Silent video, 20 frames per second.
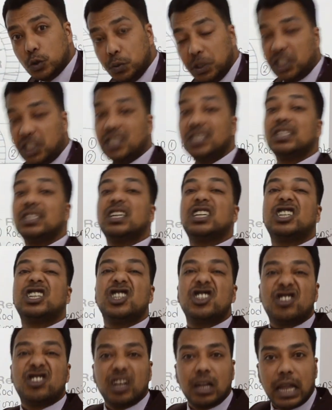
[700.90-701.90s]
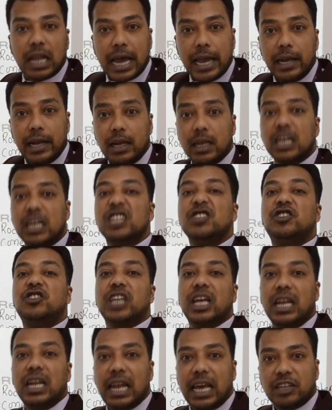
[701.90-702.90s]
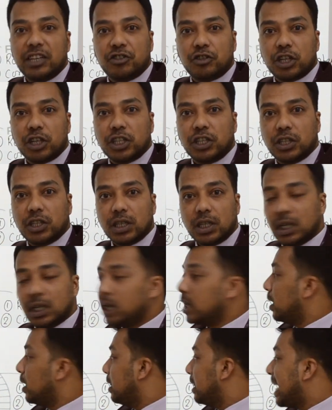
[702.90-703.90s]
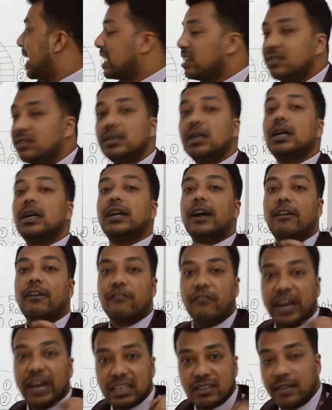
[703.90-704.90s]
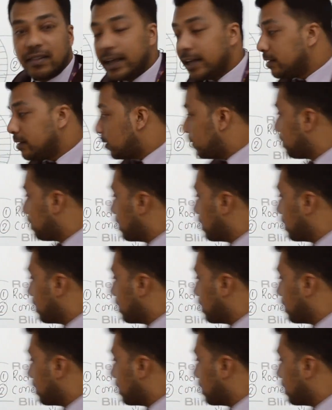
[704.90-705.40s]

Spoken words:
which is your crystalline jelly-like structure, that is your convex lens,